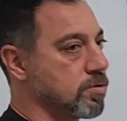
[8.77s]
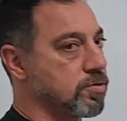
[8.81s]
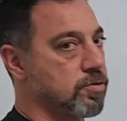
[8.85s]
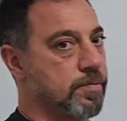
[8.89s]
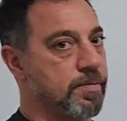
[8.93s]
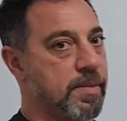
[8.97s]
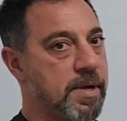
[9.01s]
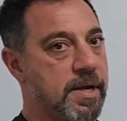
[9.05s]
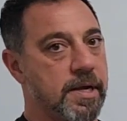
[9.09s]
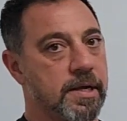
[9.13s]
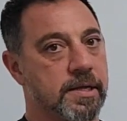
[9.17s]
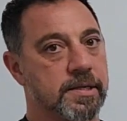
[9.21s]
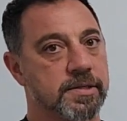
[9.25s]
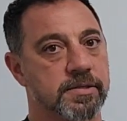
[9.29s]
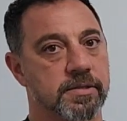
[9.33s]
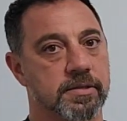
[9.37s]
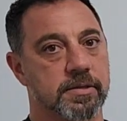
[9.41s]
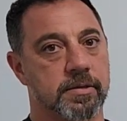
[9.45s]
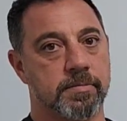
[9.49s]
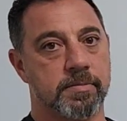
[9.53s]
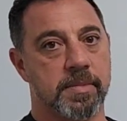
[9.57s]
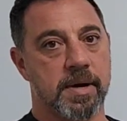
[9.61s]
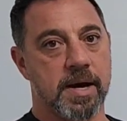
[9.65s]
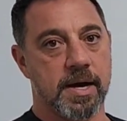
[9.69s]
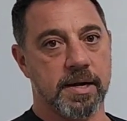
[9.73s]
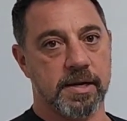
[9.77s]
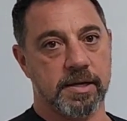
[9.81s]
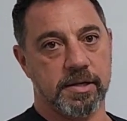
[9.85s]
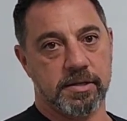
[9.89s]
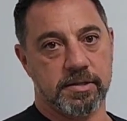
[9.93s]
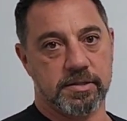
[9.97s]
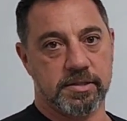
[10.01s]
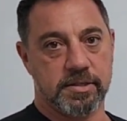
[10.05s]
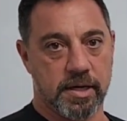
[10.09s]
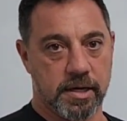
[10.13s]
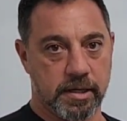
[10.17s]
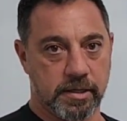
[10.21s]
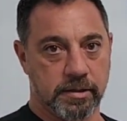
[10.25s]
domains that the body
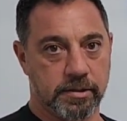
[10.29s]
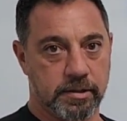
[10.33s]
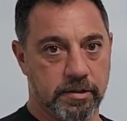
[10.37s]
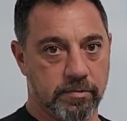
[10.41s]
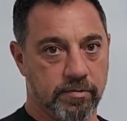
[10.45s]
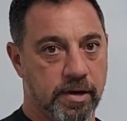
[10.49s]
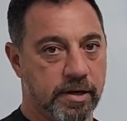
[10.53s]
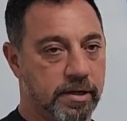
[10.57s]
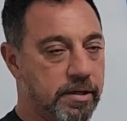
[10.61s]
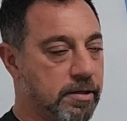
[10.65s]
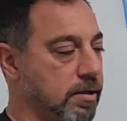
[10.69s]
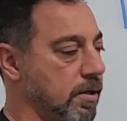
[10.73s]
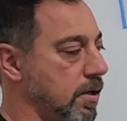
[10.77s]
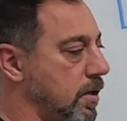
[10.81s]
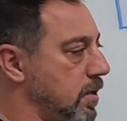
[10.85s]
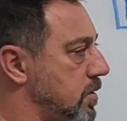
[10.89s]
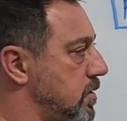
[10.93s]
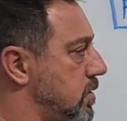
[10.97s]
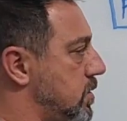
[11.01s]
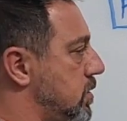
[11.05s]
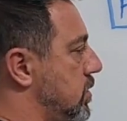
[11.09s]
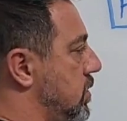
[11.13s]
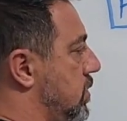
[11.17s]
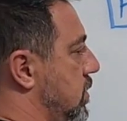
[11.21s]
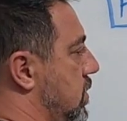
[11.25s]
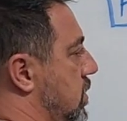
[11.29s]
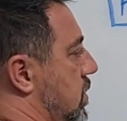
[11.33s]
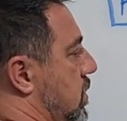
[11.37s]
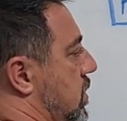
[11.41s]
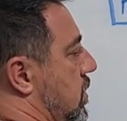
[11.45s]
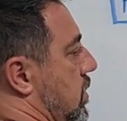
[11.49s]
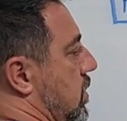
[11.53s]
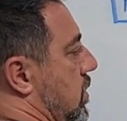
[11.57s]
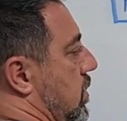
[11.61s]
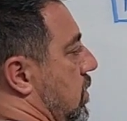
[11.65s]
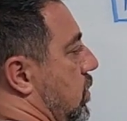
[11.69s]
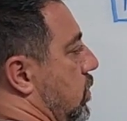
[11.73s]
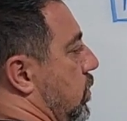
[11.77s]
tightly regulates.
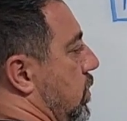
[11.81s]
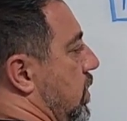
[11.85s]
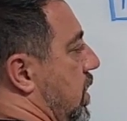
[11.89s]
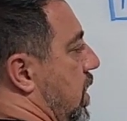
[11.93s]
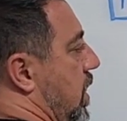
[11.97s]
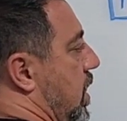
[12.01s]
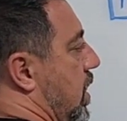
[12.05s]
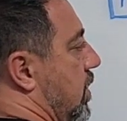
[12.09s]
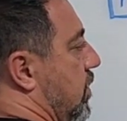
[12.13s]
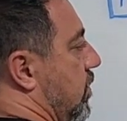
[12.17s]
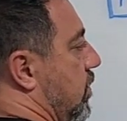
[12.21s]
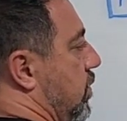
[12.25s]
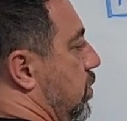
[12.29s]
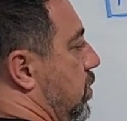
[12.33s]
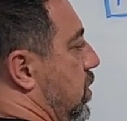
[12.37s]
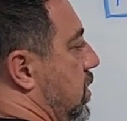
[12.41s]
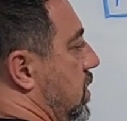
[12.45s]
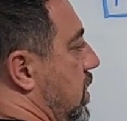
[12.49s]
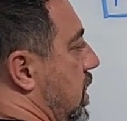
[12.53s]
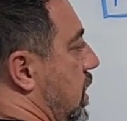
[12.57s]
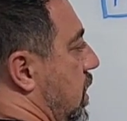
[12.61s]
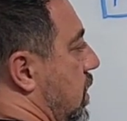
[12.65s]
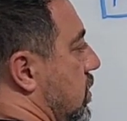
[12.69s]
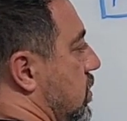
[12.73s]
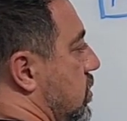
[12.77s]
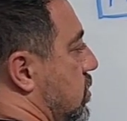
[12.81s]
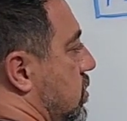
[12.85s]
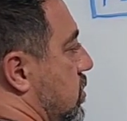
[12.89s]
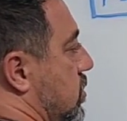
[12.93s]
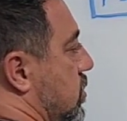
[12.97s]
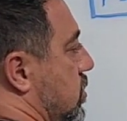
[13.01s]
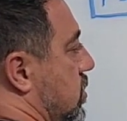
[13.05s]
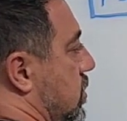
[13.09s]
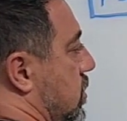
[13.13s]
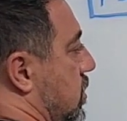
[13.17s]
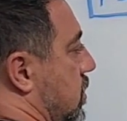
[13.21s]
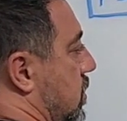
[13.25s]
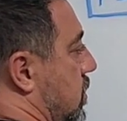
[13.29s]
We have
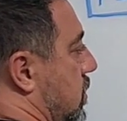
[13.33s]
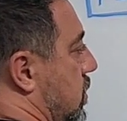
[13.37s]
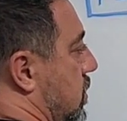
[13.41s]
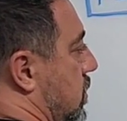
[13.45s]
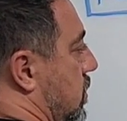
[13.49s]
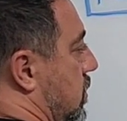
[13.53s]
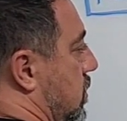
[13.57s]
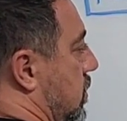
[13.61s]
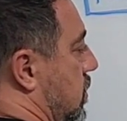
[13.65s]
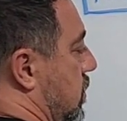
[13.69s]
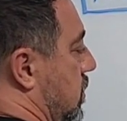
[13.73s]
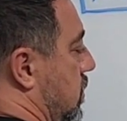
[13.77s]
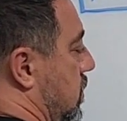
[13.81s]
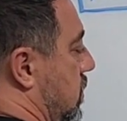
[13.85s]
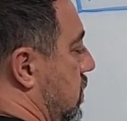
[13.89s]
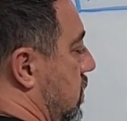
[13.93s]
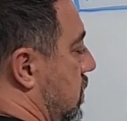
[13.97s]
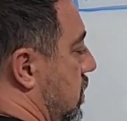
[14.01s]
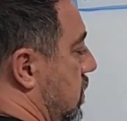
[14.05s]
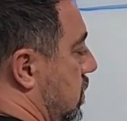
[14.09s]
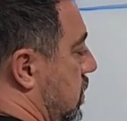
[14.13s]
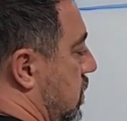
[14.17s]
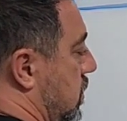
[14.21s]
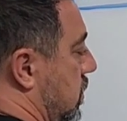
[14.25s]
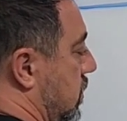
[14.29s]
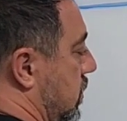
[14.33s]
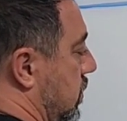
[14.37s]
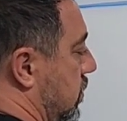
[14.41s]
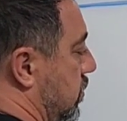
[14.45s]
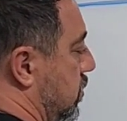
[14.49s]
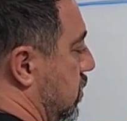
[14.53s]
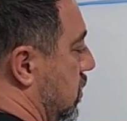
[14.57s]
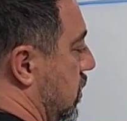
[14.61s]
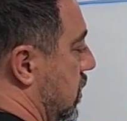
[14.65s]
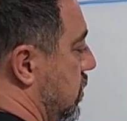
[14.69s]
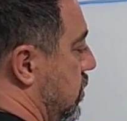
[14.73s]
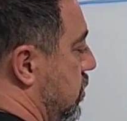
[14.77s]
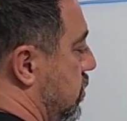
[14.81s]
pH,
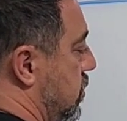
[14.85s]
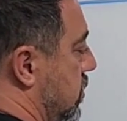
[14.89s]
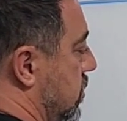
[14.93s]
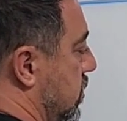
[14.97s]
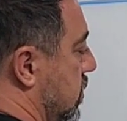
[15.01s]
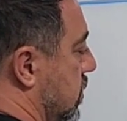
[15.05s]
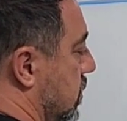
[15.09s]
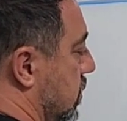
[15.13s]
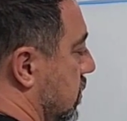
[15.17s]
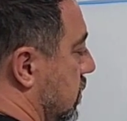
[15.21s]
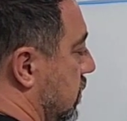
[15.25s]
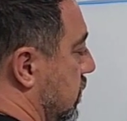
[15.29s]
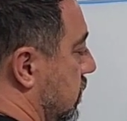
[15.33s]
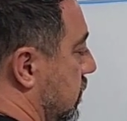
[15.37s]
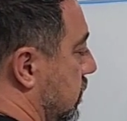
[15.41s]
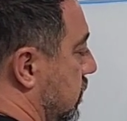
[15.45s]
blood sugar,